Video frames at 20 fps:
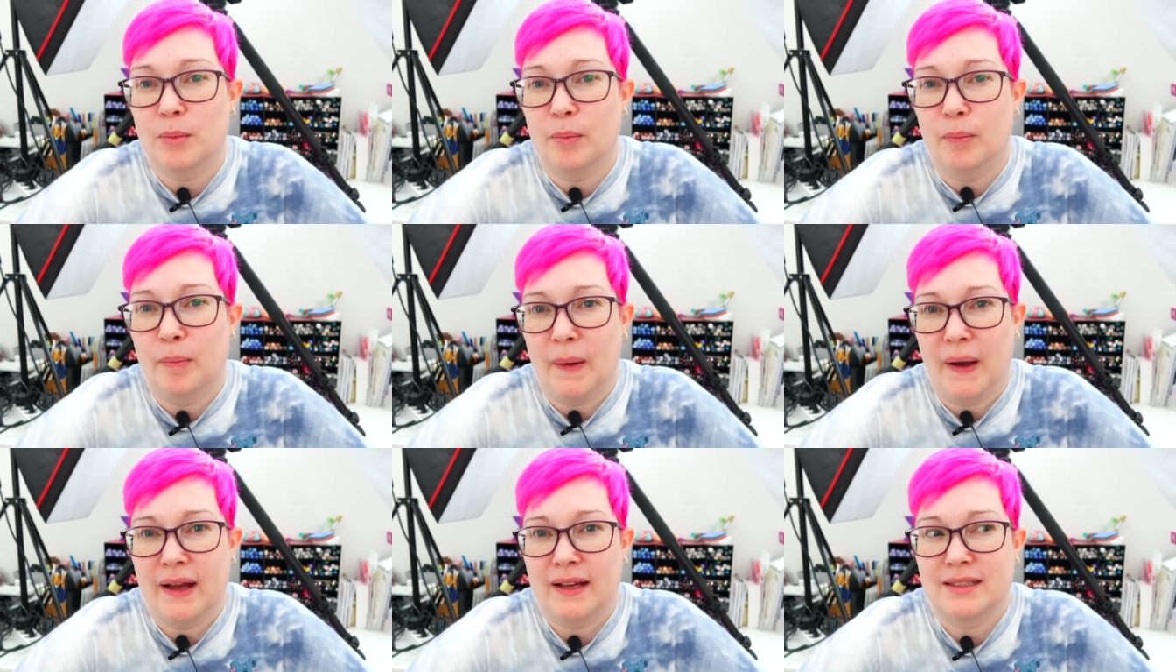
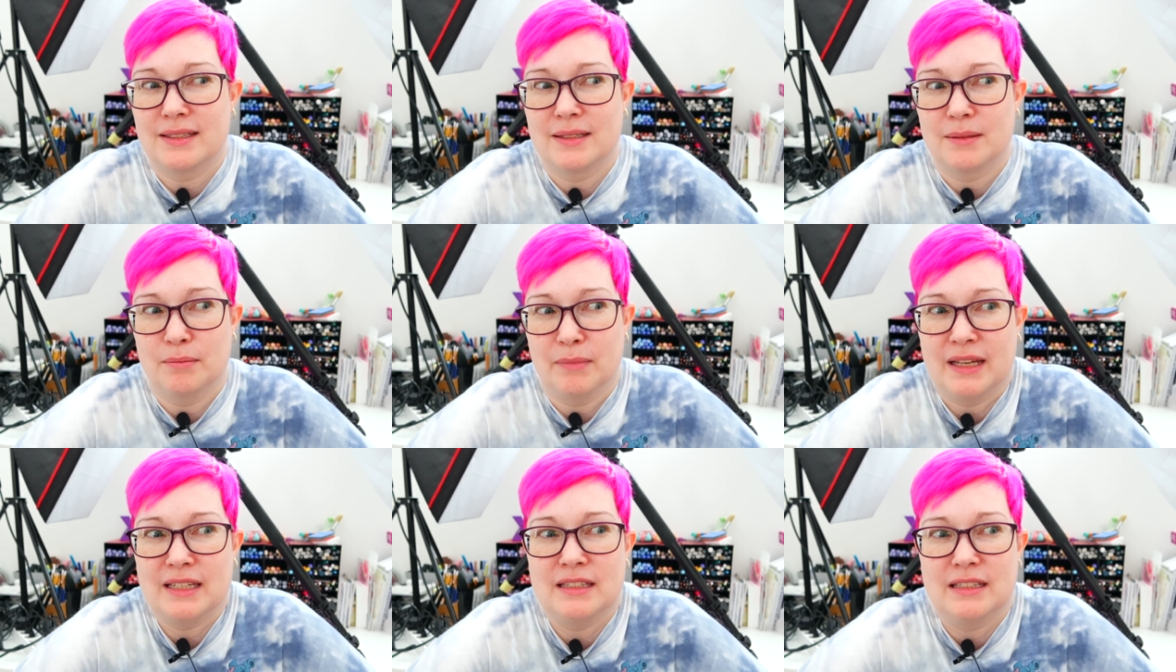but
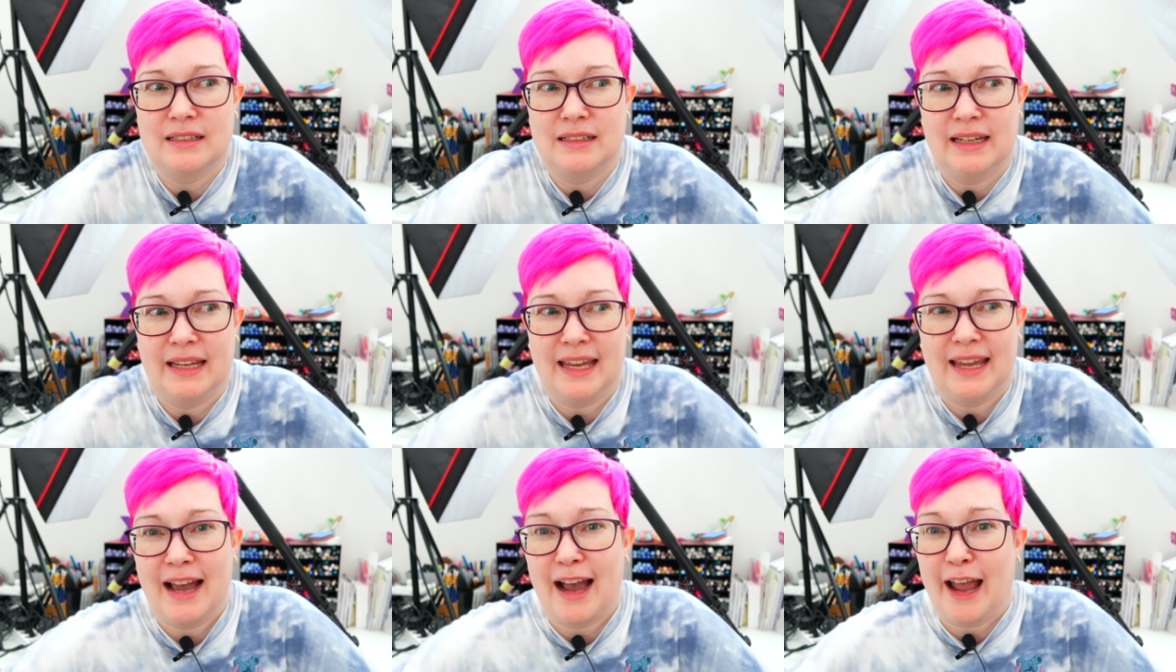
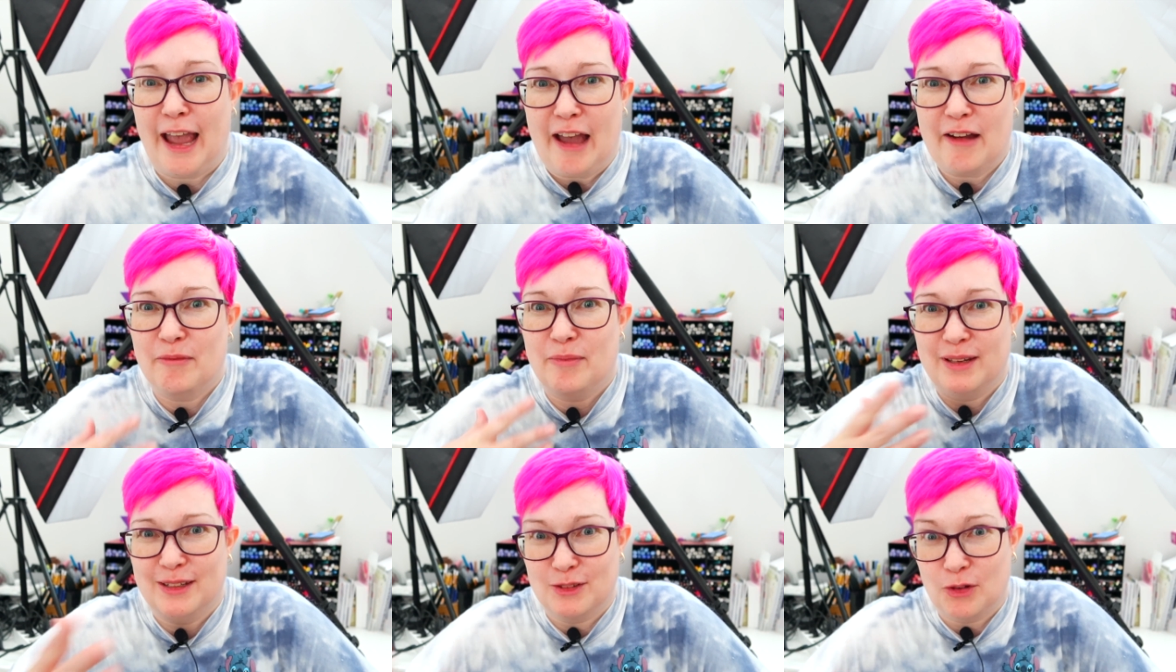mentally I
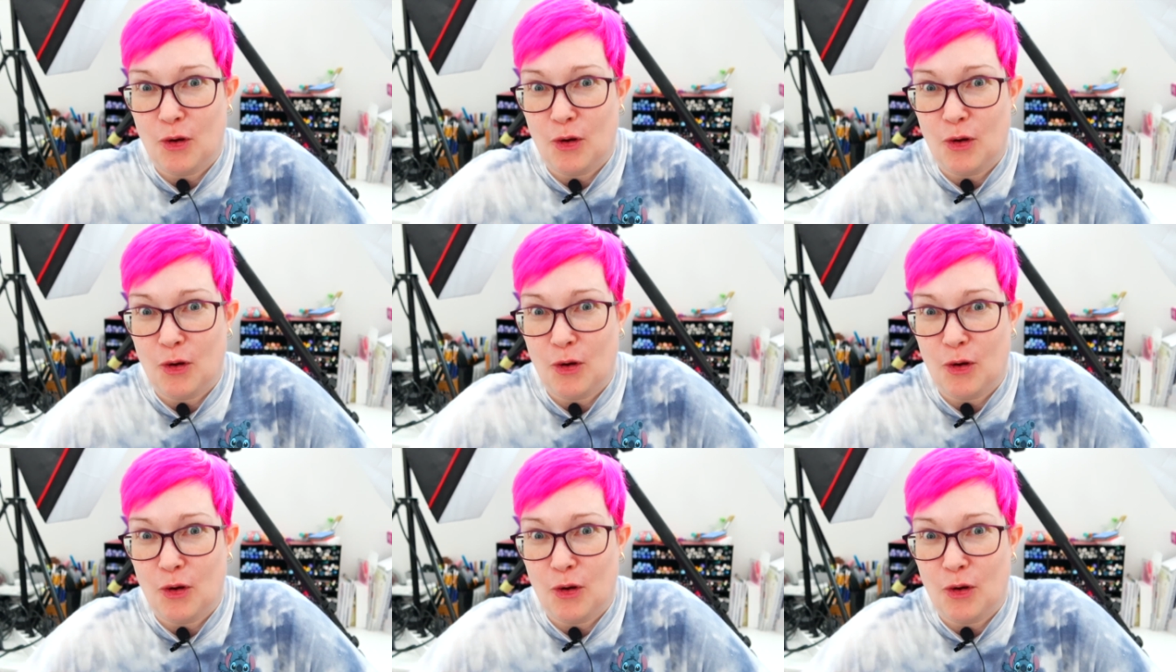have been